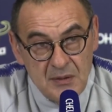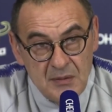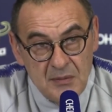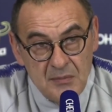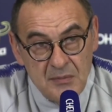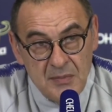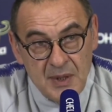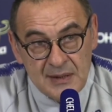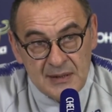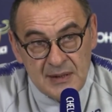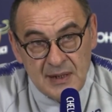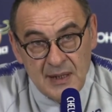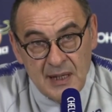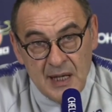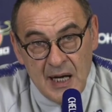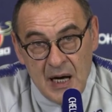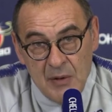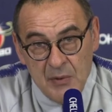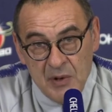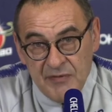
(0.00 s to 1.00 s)
But
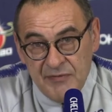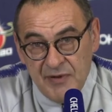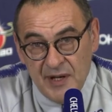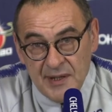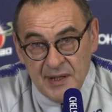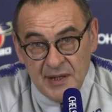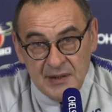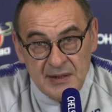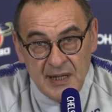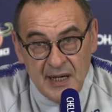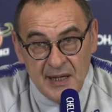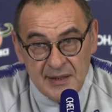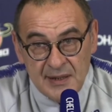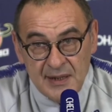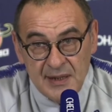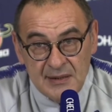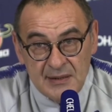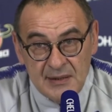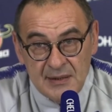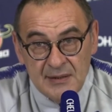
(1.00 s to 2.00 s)
our final
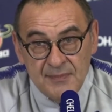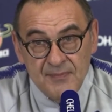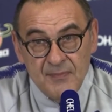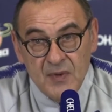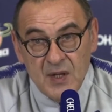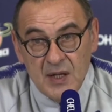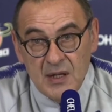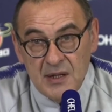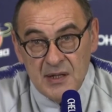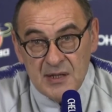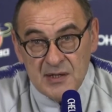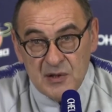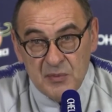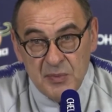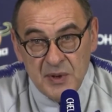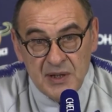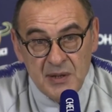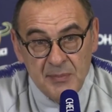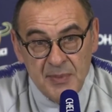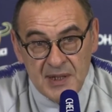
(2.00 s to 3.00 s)
target is to
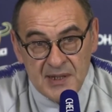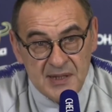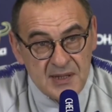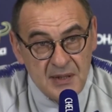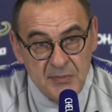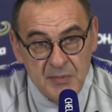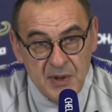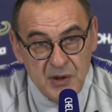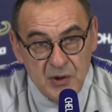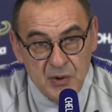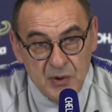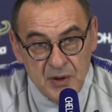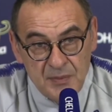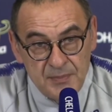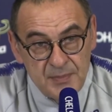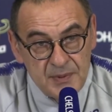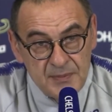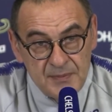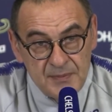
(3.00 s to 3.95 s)
be the best team in Europe.